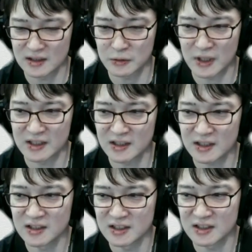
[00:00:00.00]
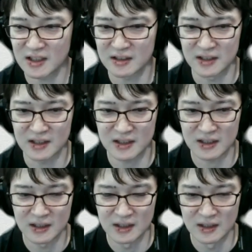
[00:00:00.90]
the penalty is
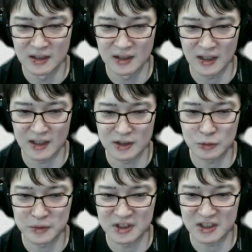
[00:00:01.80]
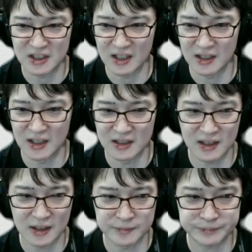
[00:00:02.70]
relatively lower for this
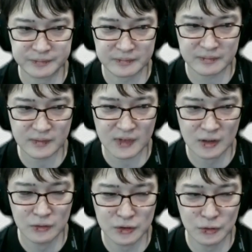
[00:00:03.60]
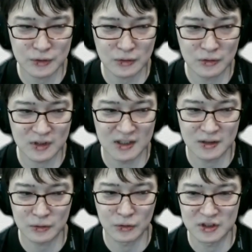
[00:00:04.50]
article, and the ranking is being
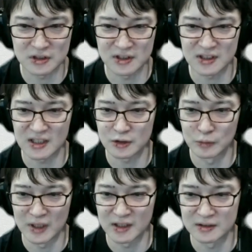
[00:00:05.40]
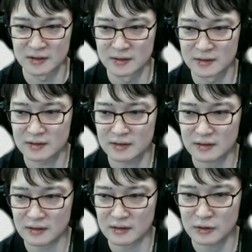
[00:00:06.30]
increased. And so
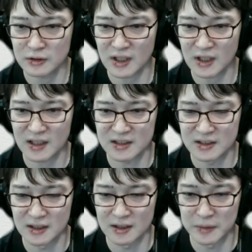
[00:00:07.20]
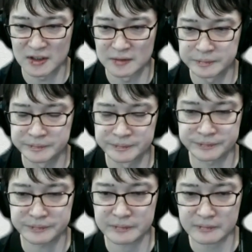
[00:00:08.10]
this is going to
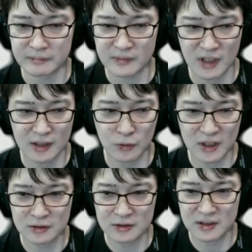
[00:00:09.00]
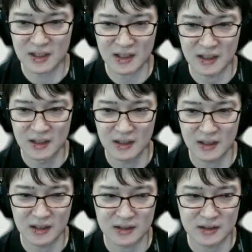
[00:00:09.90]
come in the middle of the duplicated
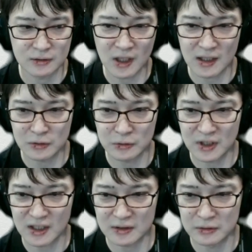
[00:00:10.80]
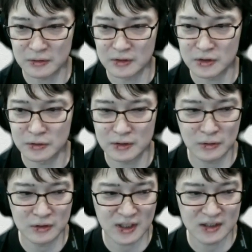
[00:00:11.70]
contents. So based on
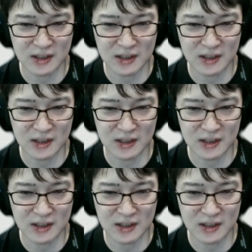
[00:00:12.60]
that,